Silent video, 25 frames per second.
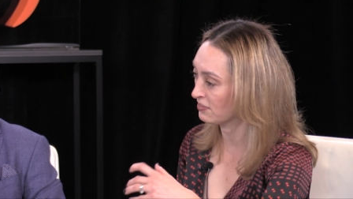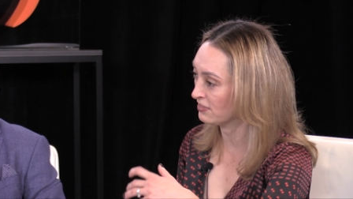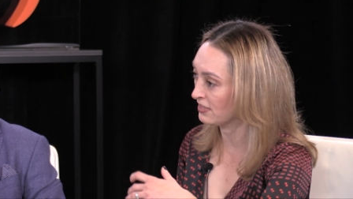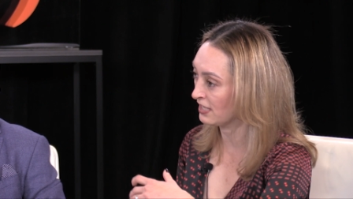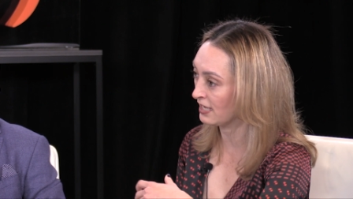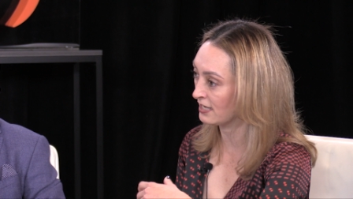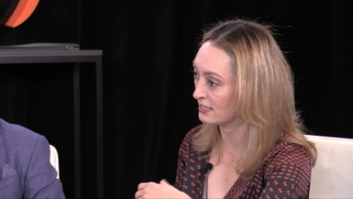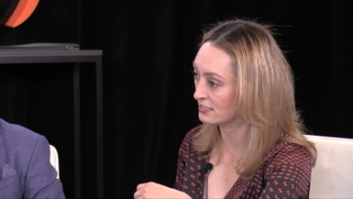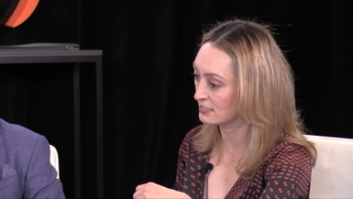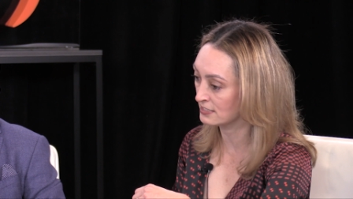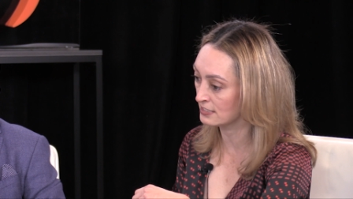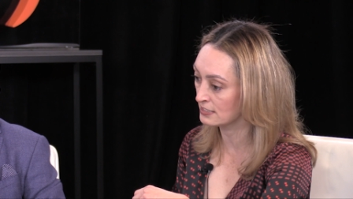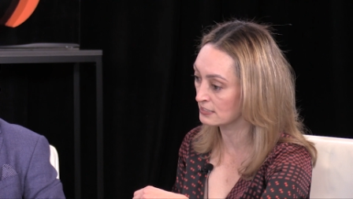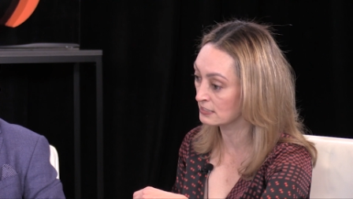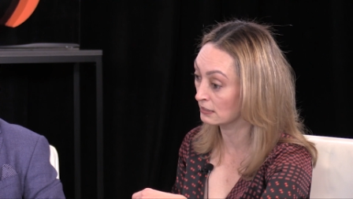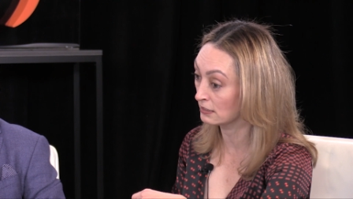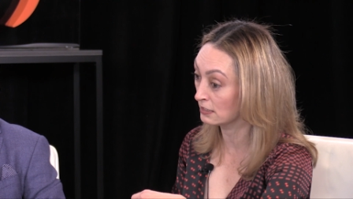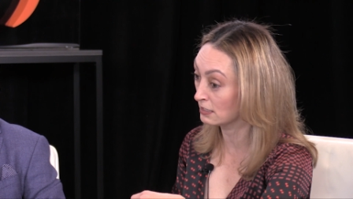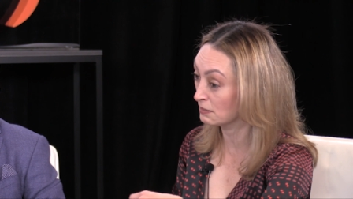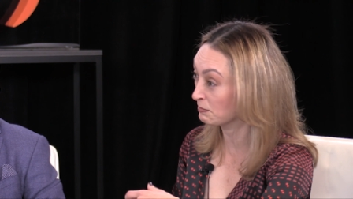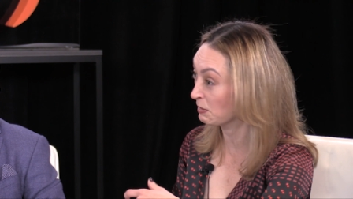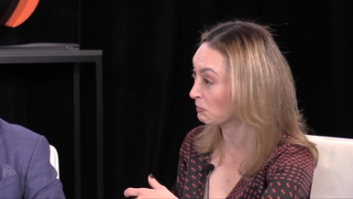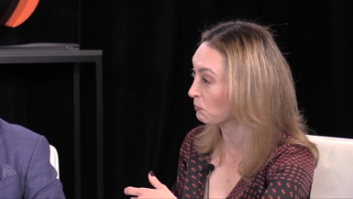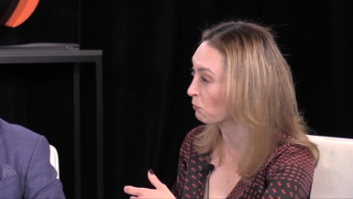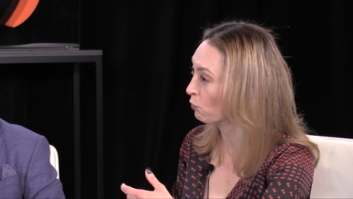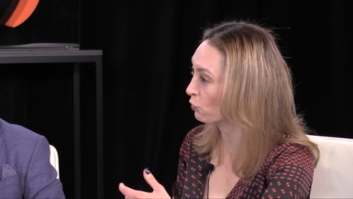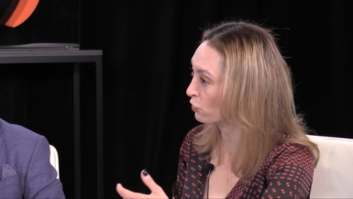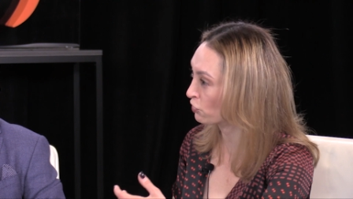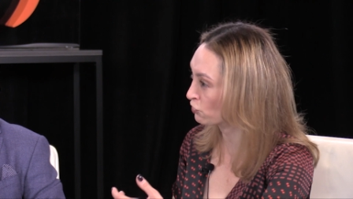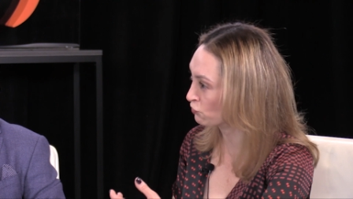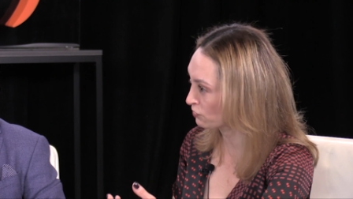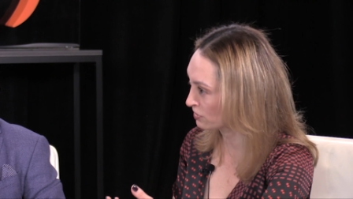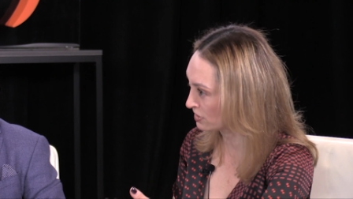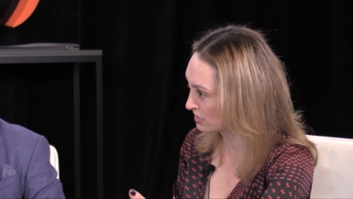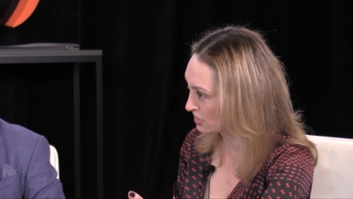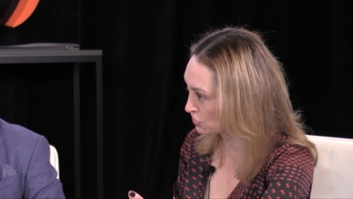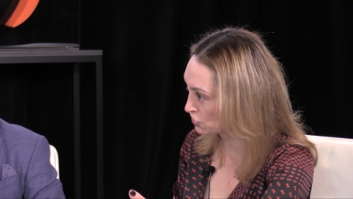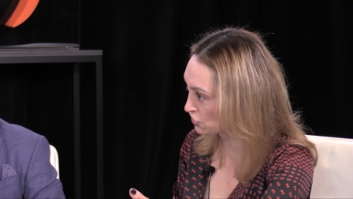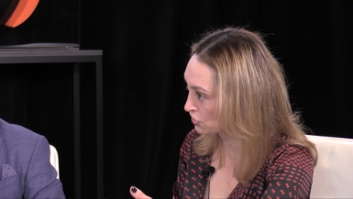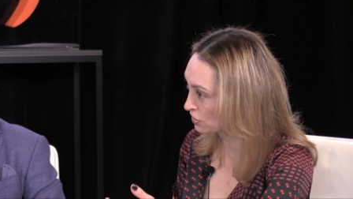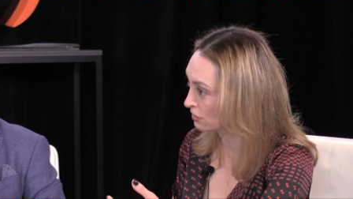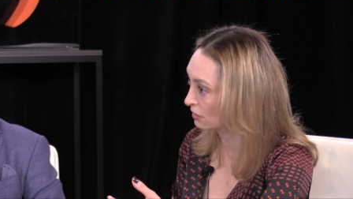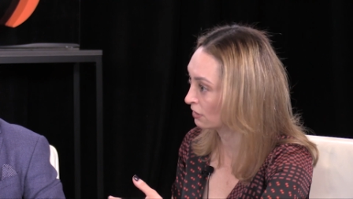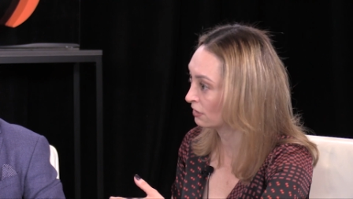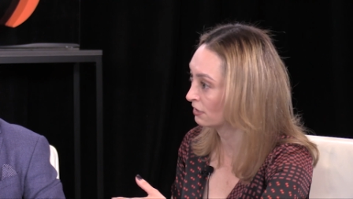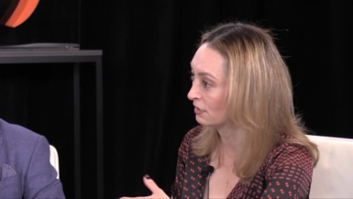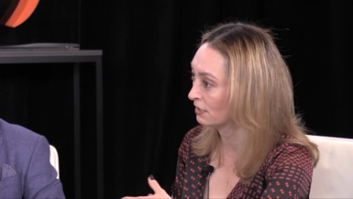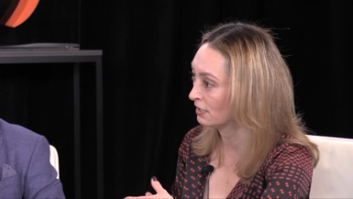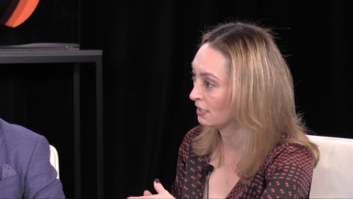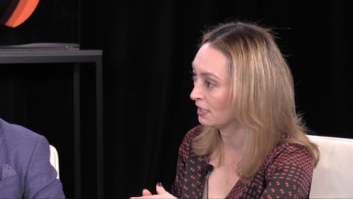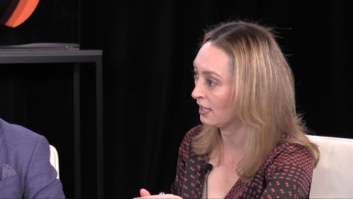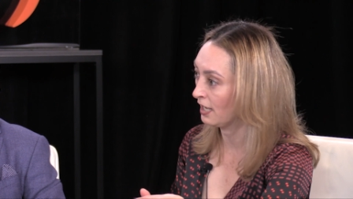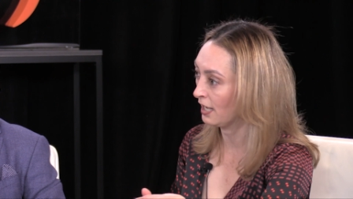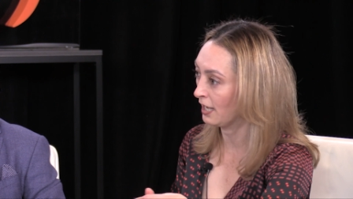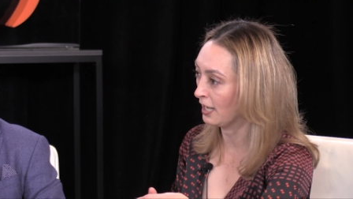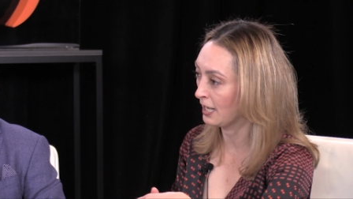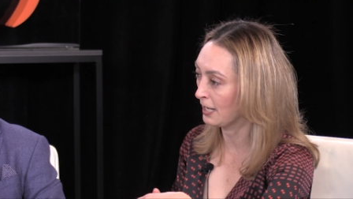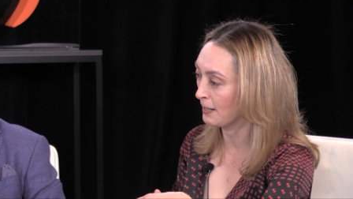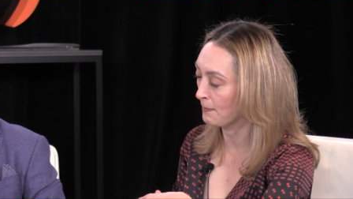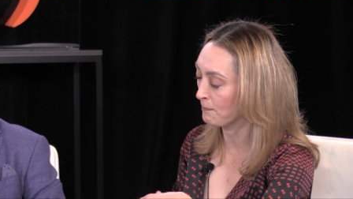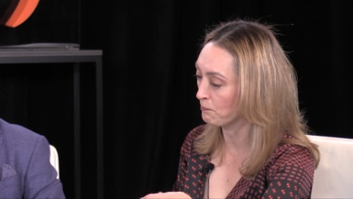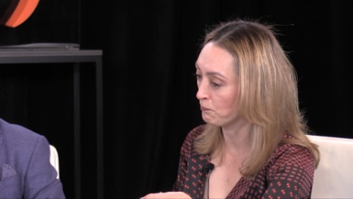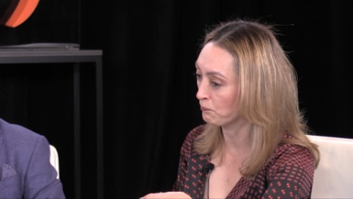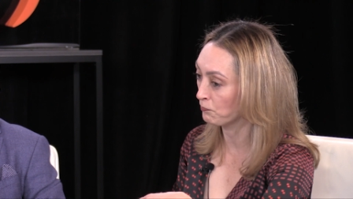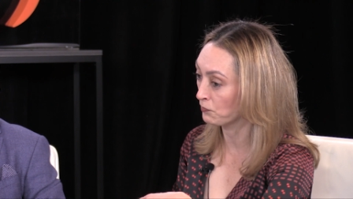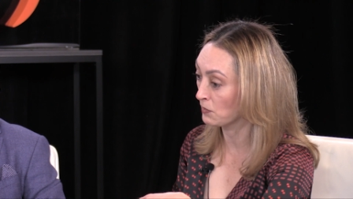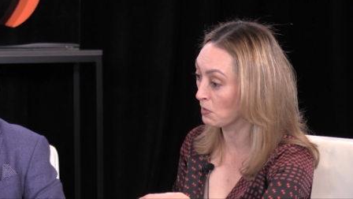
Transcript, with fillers: that is a little bit more traditional, um,